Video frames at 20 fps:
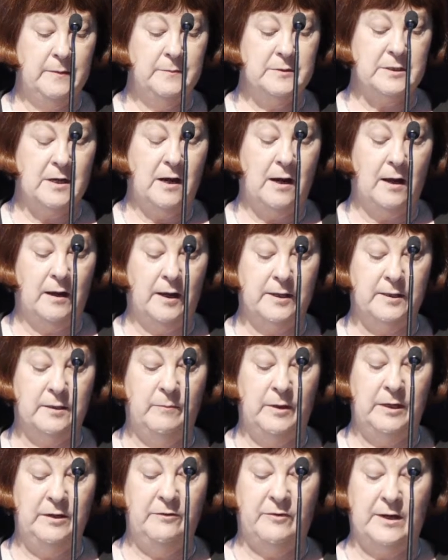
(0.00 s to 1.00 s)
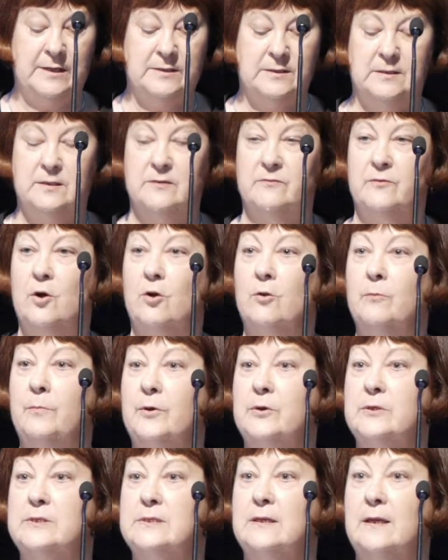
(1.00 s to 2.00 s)
aims to highlight the many facets of whole
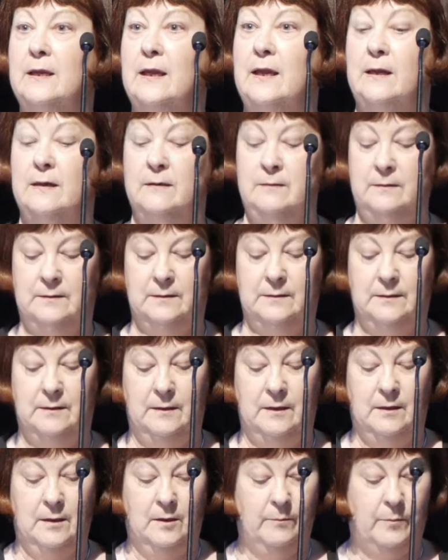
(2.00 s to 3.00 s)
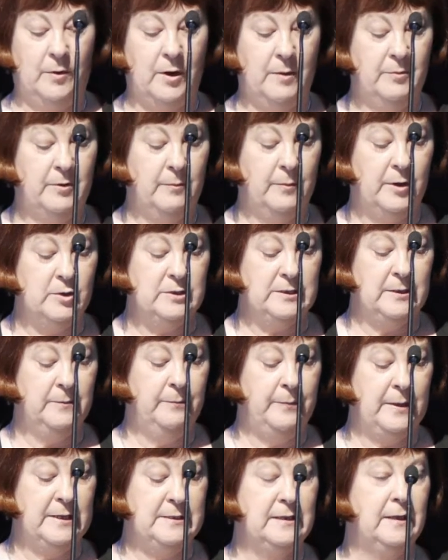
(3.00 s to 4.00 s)
person care by promoting
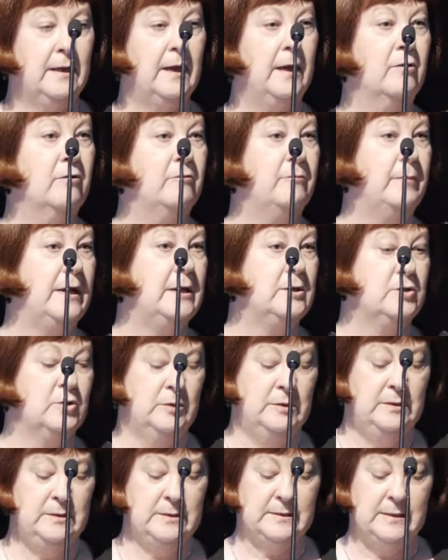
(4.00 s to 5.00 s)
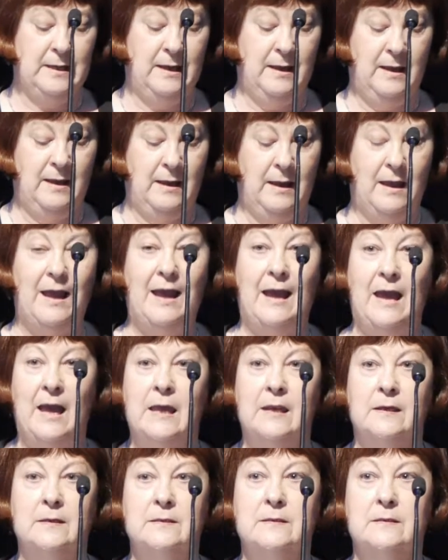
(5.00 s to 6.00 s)
better care of patients
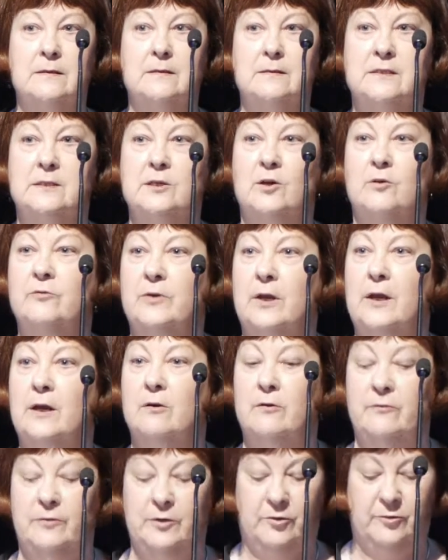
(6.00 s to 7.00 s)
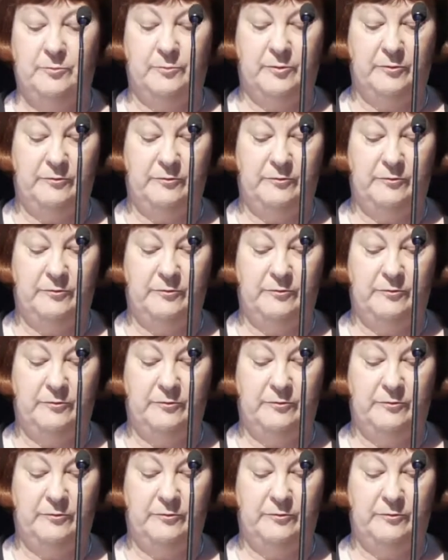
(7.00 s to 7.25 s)
and self-care of health